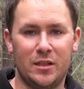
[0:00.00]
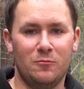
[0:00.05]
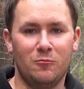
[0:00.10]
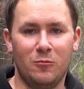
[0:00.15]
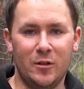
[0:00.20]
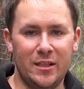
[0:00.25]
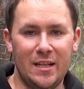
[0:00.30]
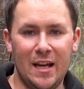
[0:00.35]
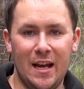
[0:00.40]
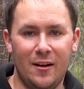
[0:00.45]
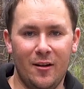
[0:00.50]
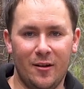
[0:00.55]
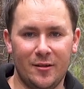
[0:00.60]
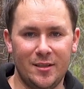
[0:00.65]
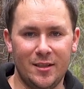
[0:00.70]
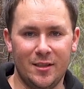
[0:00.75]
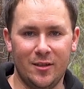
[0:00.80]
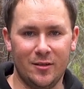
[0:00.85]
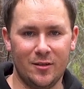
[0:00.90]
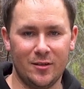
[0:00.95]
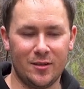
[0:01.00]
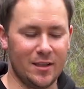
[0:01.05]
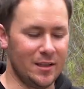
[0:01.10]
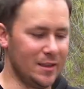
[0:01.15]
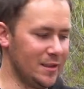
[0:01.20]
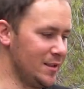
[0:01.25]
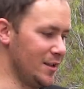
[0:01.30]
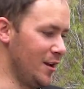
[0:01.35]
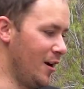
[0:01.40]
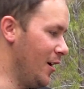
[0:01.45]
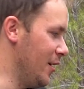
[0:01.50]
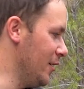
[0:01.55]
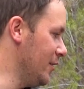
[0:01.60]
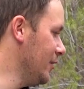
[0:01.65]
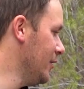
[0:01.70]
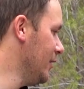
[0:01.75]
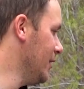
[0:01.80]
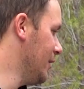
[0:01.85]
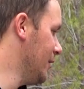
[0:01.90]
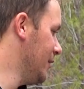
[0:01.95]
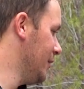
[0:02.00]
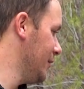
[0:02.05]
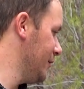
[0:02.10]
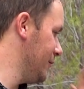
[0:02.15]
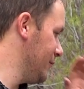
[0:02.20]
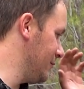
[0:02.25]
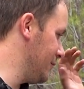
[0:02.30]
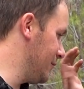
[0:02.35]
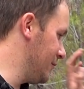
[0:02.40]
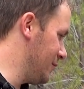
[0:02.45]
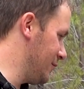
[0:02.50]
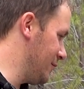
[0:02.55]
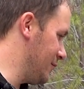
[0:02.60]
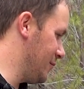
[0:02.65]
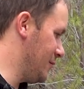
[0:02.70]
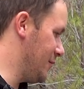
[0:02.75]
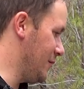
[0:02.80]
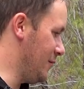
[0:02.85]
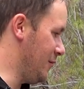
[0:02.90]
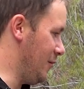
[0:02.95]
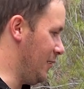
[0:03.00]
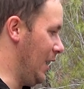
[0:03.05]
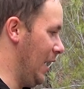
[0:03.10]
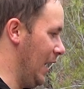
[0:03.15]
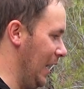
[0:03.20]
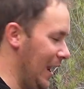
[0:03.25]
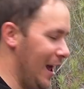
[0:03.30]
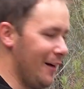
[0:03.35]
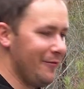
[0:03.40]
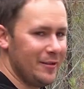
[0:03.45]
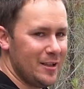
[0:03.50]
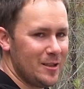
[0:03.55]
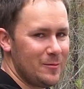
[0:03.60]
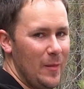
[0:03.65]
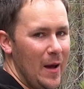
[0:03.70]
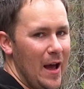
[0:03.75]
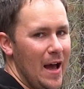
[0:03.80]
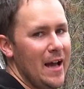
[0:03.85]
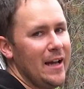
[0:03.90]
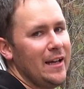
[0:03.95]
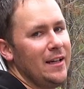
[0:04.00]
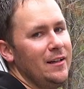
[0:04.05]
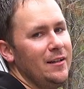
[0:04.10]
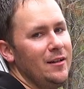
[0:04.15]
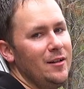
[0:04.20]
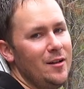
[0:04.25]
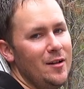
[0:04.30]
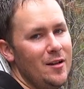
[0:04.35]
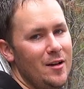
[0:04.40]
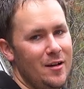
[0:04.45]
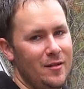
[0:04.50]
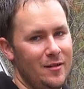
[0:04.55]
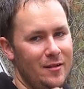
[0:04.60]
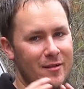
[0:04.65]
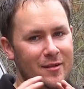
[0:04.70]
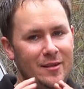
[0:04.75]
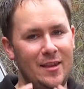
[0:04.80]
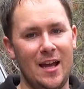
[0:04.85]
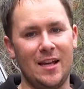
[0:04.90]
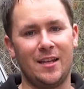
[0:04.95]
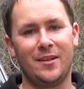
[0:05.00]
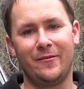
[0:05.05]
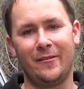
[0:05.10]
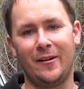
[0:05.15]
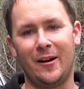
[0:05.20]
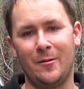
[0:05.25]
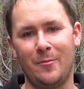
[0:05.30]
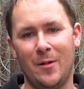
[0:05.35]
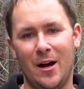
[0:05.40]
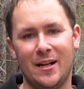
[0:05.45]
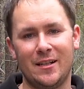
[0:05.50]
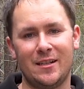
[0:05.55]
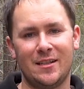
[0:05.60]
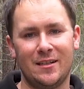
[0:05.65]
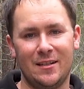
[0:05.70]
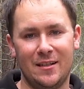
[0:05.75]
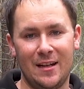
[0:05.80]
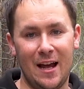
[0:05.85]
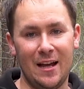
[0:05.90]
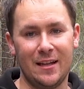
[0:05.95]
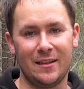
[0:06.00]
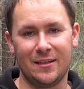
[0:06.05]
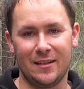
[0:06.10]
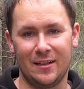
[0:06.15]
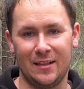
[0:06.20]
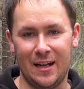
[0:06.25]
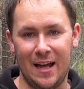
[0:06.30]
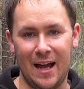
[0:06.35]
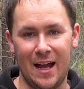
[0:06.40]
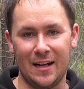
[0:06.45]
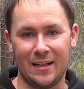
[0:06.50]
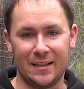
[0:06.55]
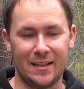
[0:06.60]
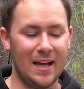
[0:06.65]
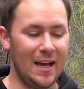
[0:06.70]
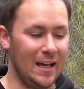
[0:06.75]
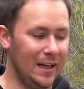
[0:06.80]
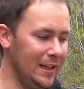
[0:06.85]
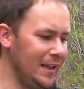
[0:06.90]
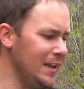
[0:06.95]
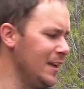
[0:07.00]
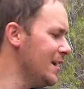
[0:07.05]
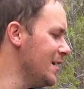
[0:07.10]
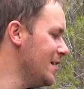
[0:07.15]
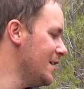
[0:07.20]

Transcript: we tend not to use it. So, love this bag. Thank you very much, Nathan and Kelly.